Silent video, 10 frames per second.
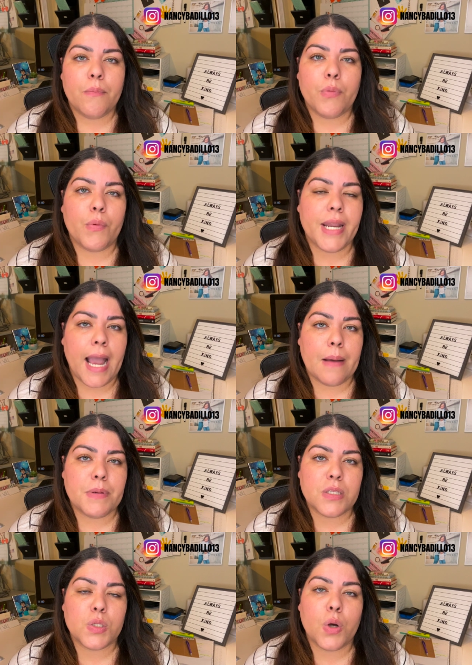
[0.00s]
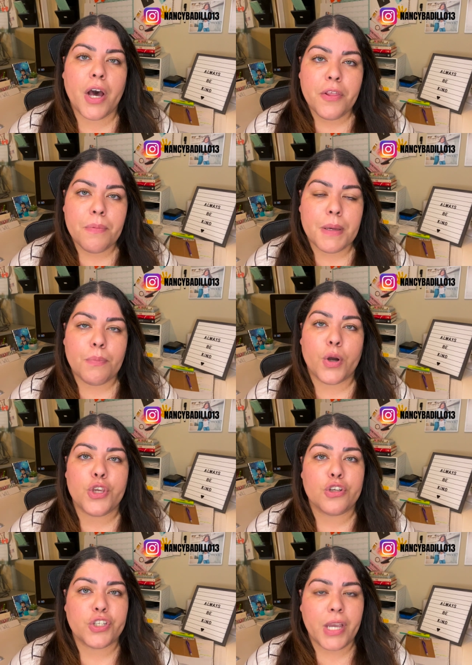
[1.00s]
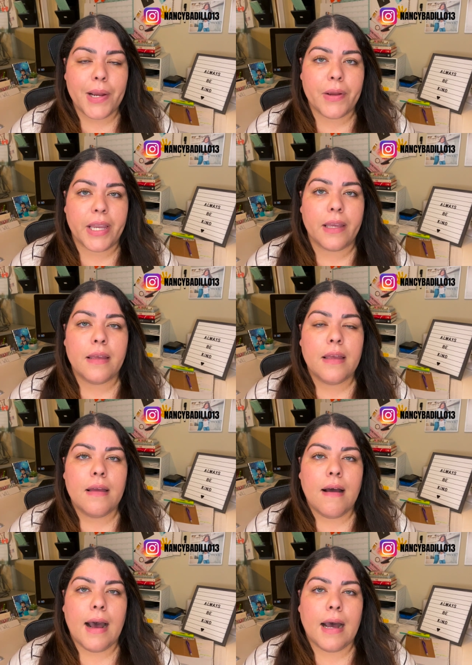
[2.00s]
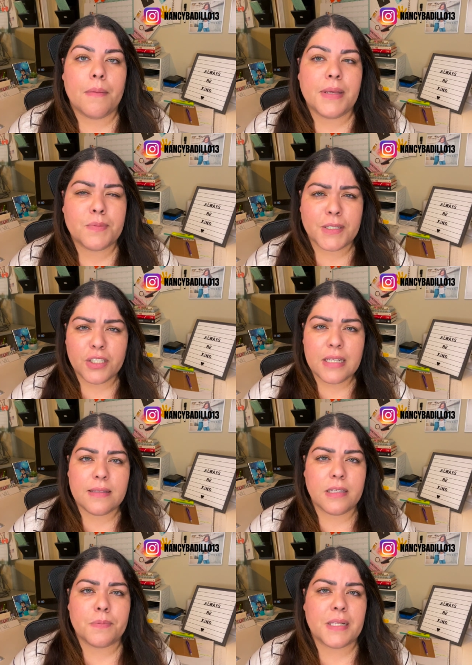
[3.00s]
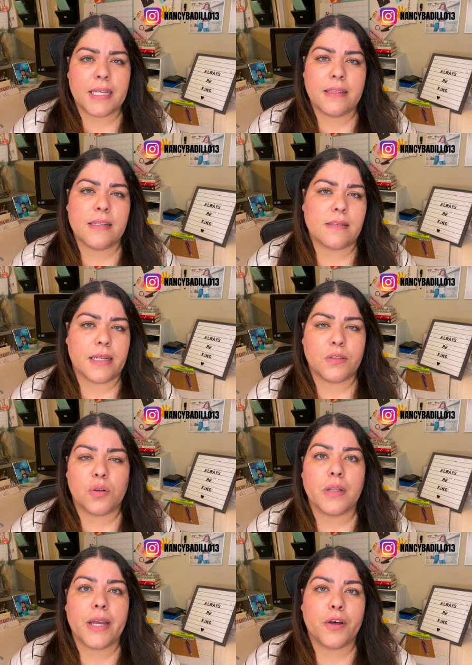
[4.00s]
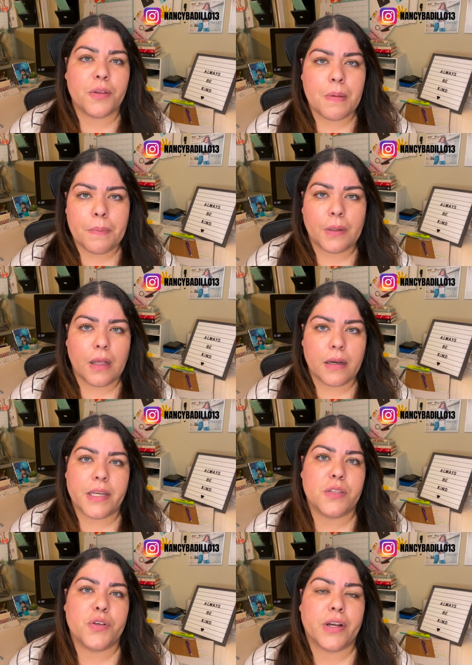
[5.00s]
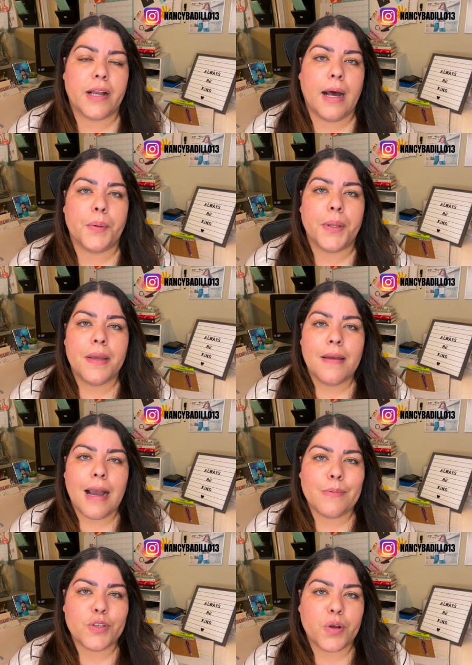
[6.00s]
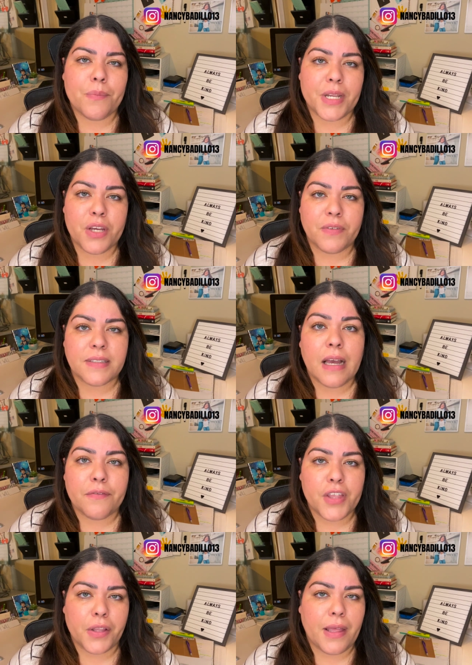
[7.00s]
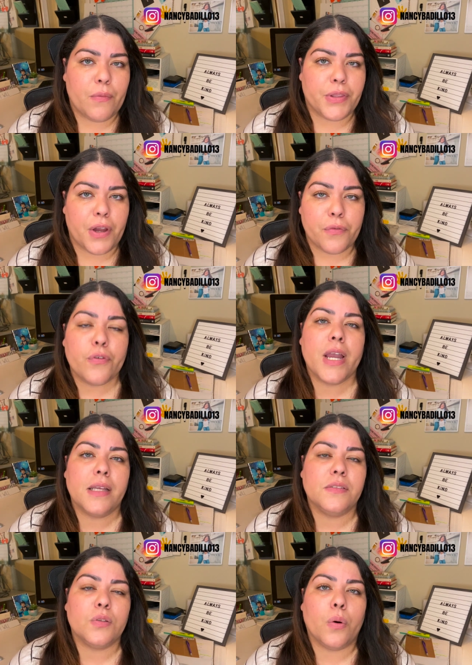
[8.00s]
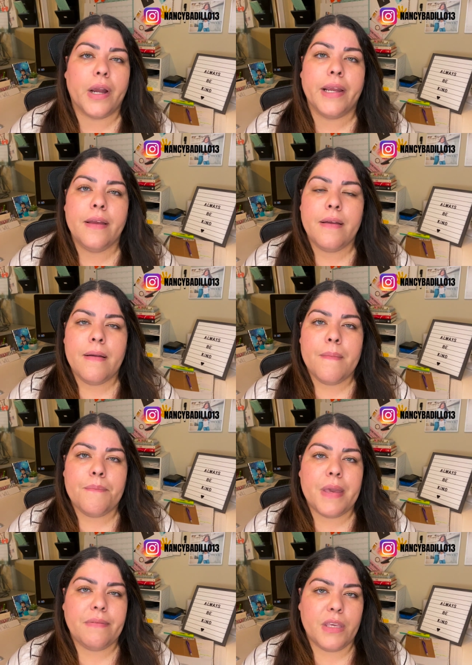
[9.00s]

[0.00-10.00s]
But when it happens to other people and you share it, um, especially tips like this, like don't let other people log into your account. I'm sure many of us have done that with our friends, or maybe